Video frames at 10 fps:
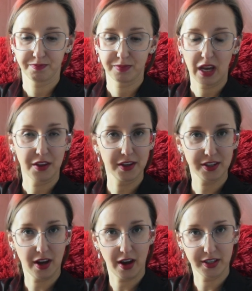this
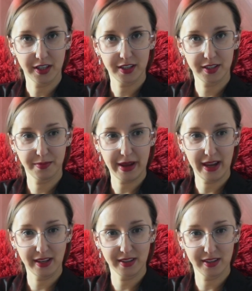artist
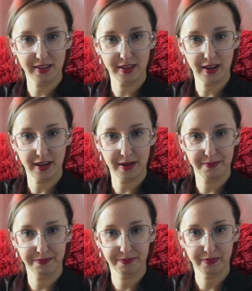paints a
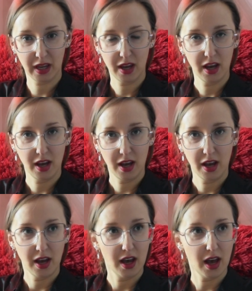
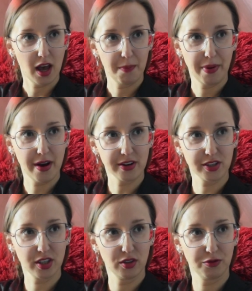
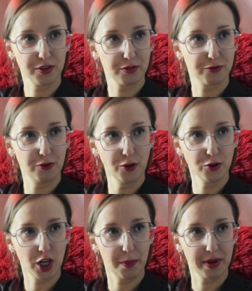person with a flute
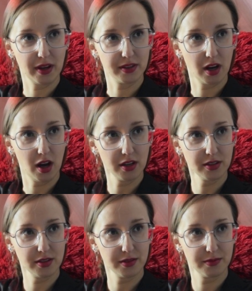up his ass